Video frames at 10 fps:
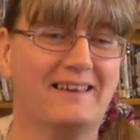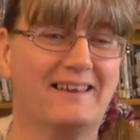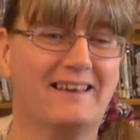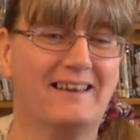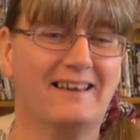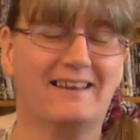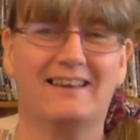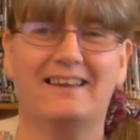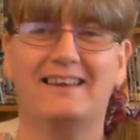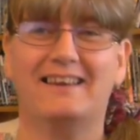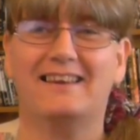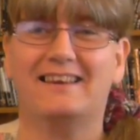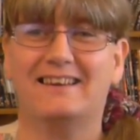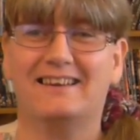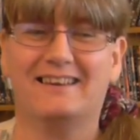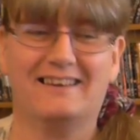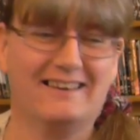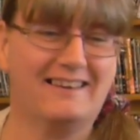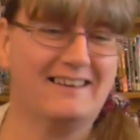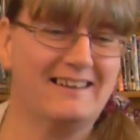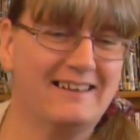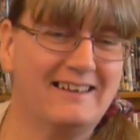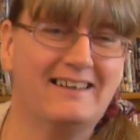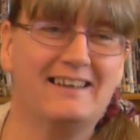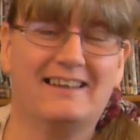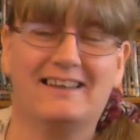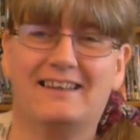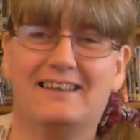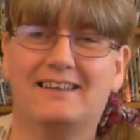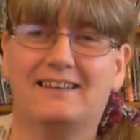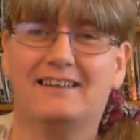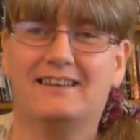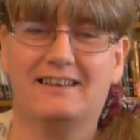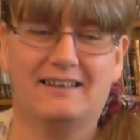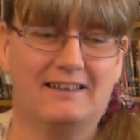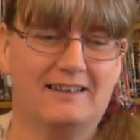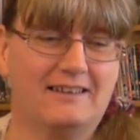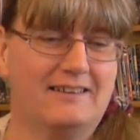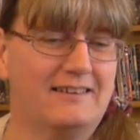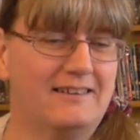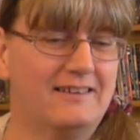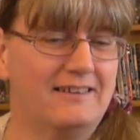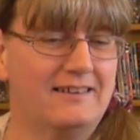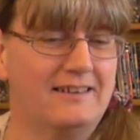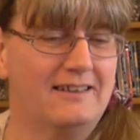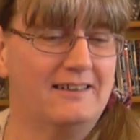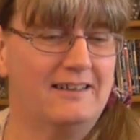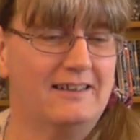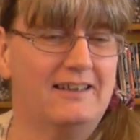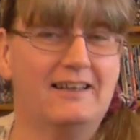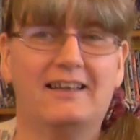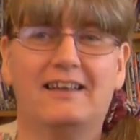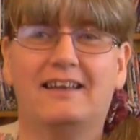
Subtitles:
(silent)